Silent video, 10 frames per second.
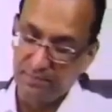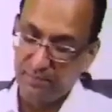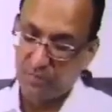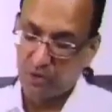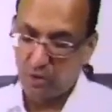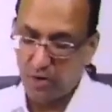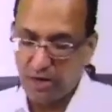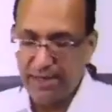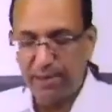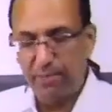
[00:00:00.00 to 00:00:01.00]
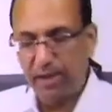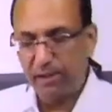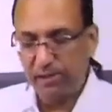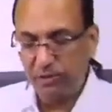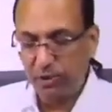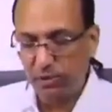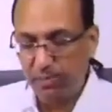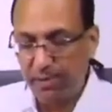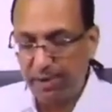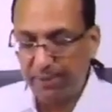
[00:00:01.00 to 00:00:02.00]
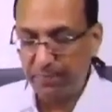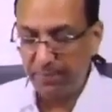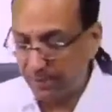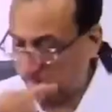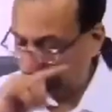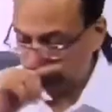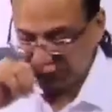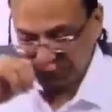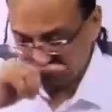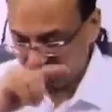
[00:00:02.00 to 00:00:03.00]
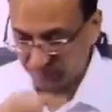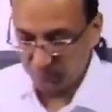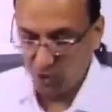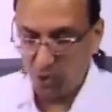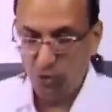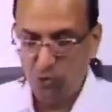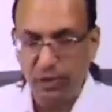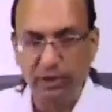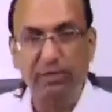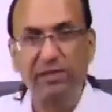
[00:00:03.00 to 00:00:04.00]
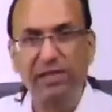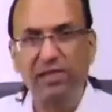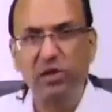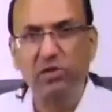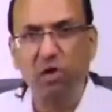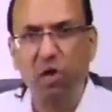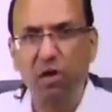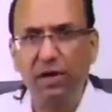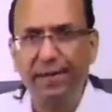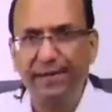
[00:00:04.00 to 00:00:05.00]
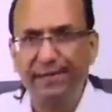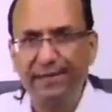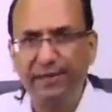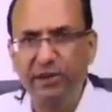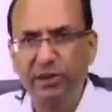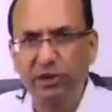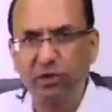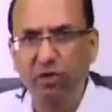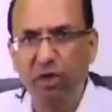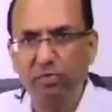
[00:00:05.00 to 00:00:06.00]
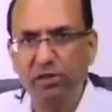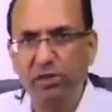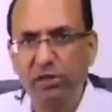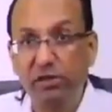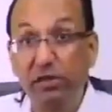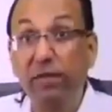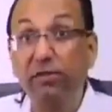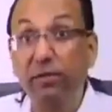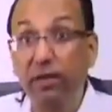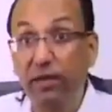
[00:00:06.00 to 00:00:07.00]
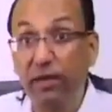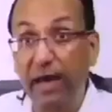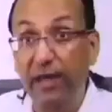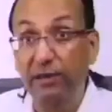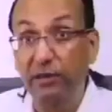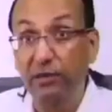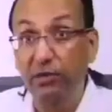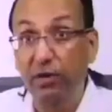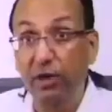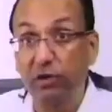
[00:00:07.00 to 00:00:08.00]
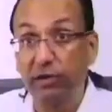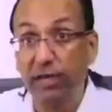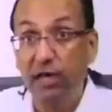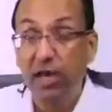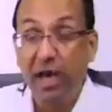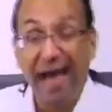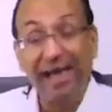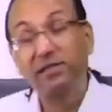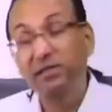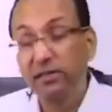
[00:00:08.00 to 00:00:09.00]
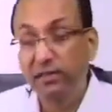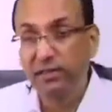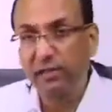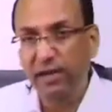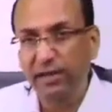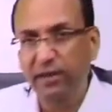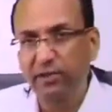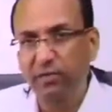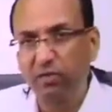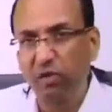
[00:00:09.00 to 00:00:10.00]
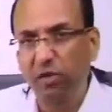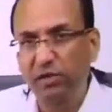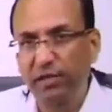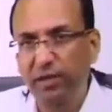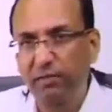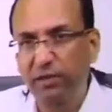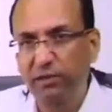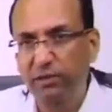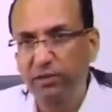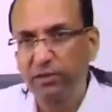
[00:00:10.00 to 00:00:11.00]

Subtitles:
So I'll keep my answer as choice number B. Yes. Though choice number C is also wrong. Yes, it is wrong, but it is given by Harrison. You cannot say Harrison is writing some wrong statements.